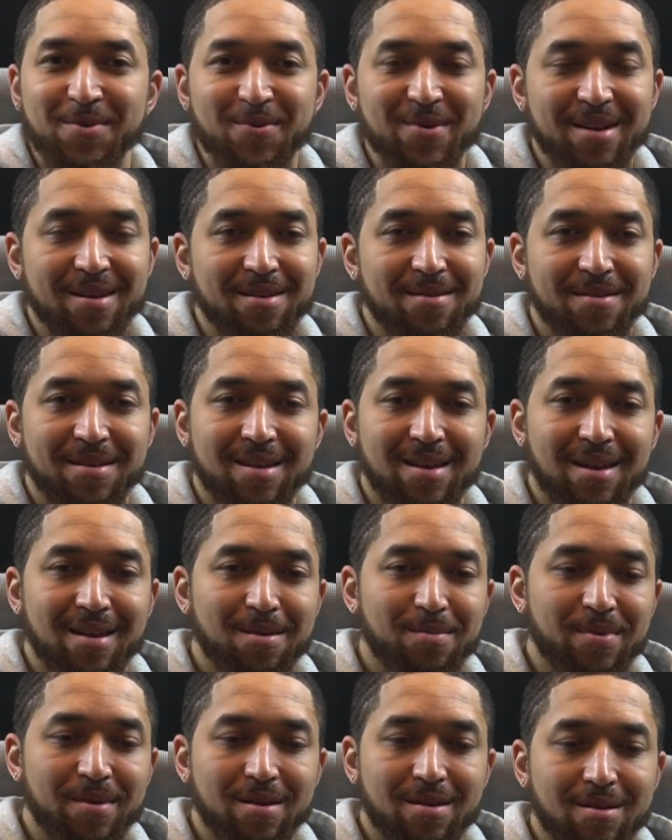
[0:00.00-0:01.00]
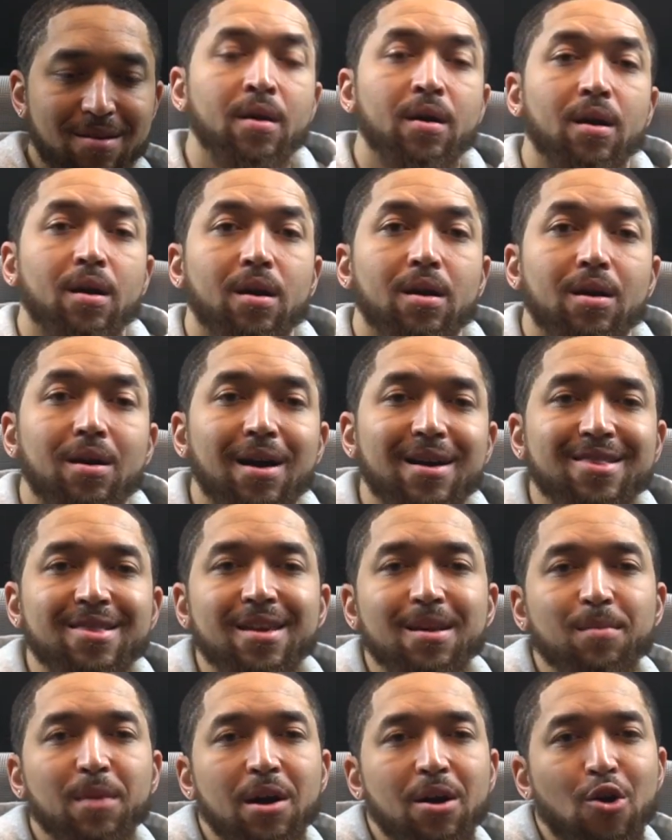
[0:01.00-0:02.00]
when it comes to taking pictures. I
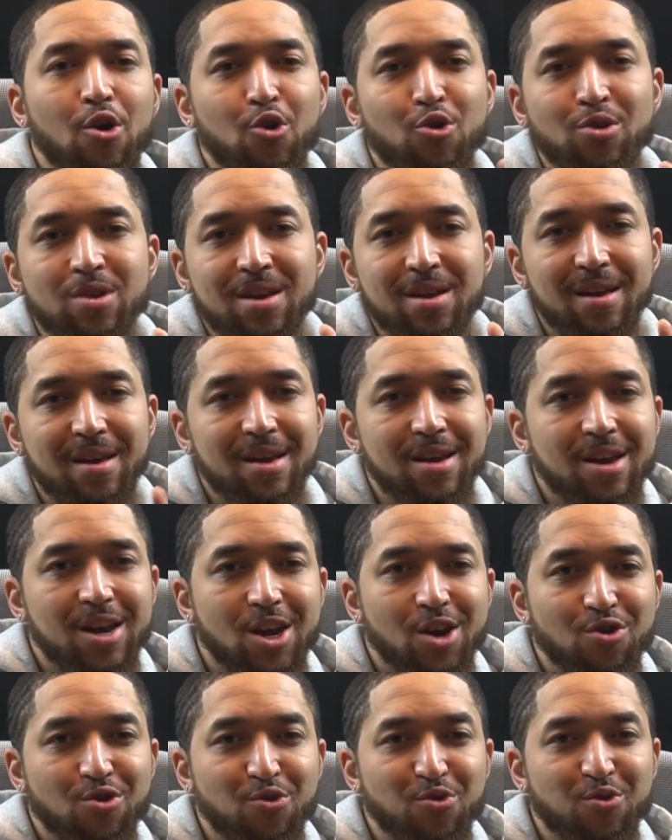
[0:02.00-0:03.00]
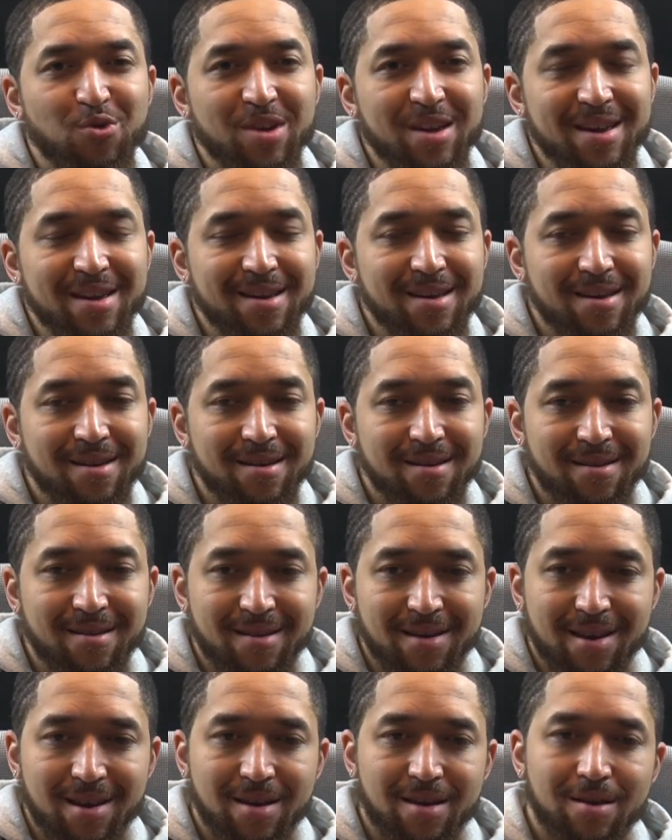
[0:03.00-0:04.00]
think my only issue
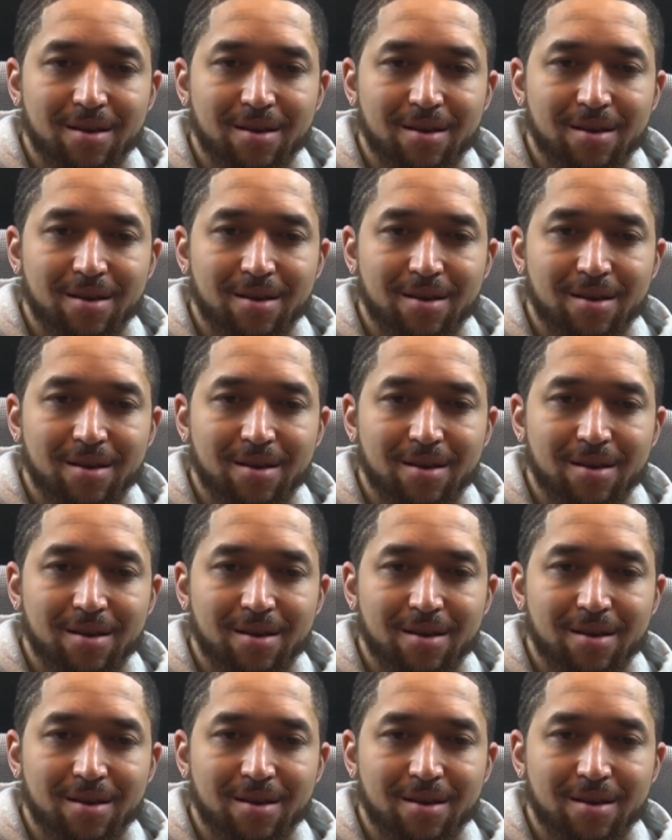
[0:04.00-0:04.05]
is